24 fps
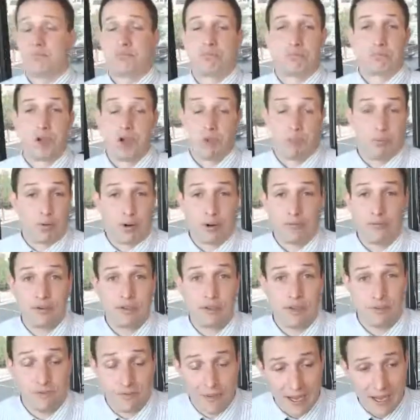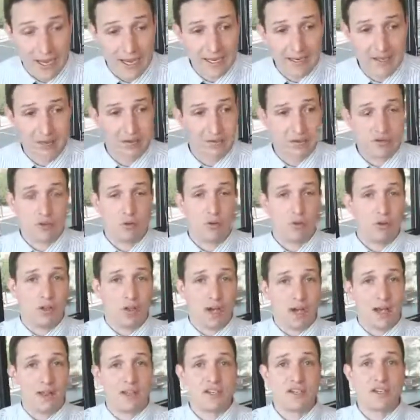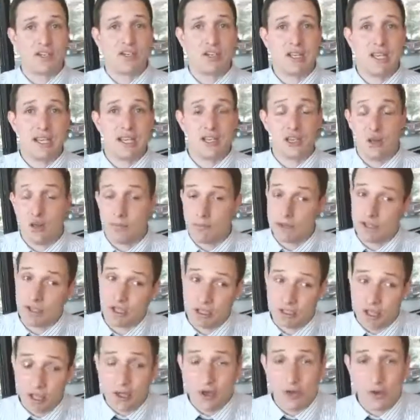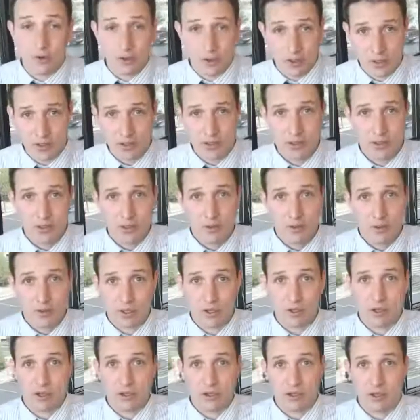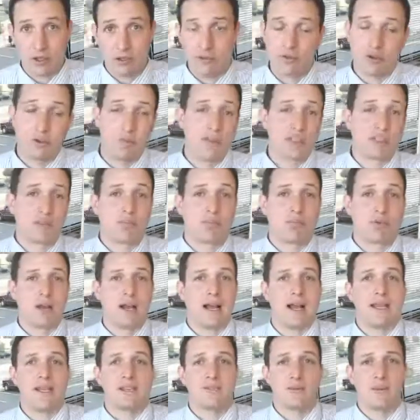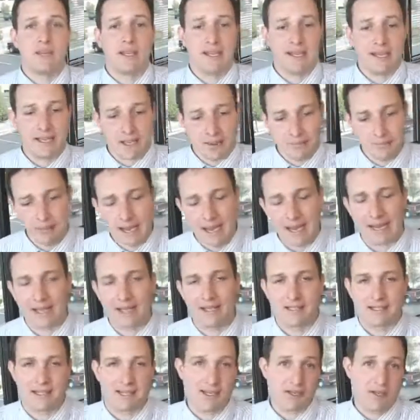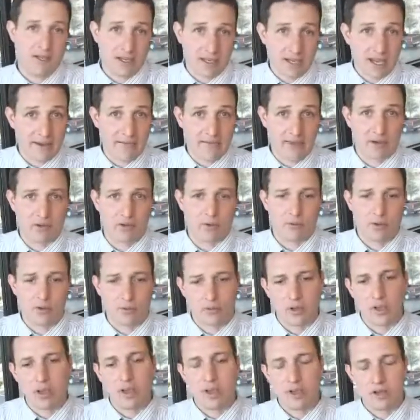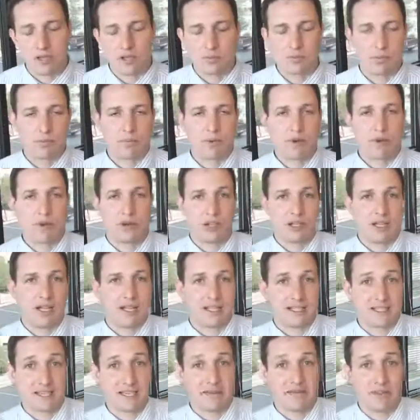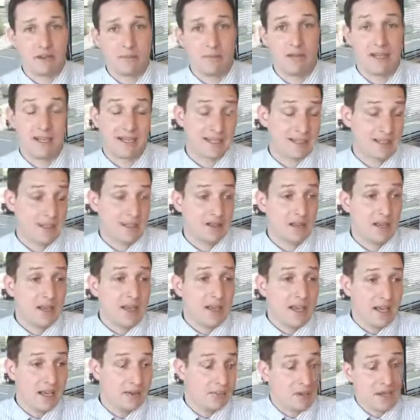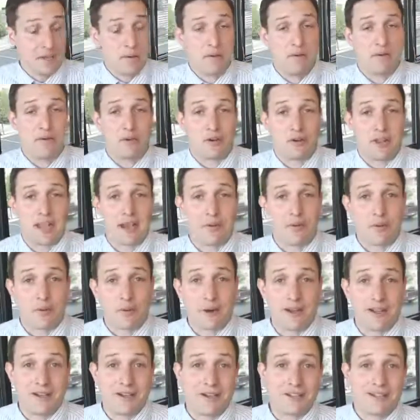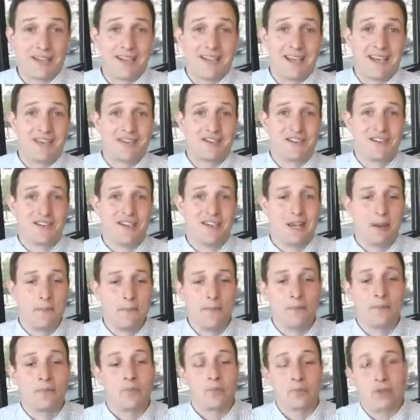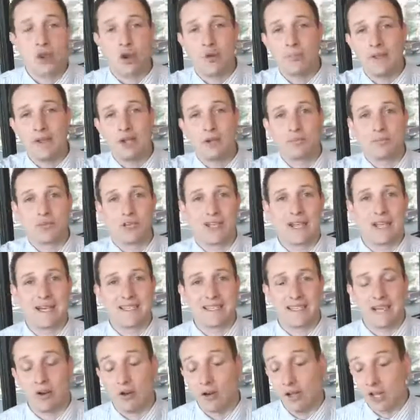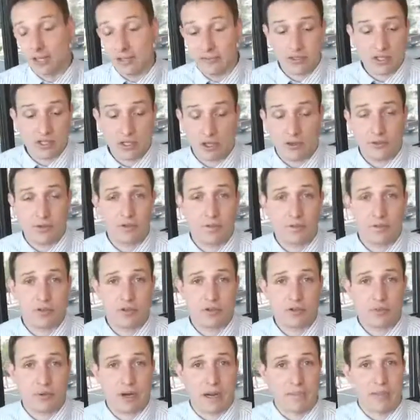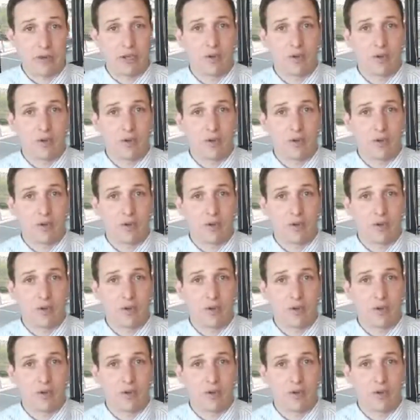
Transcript: perfectly fine. There's no law that says you can't do it. But the loan, when they get the loan, don't be surprised when they come back and say you need to have that removed. Just prepare your clients to have that amend extend, and maybe even already have it ready just in case you need it. Hope that helps you guys out. Give us a call with any personal property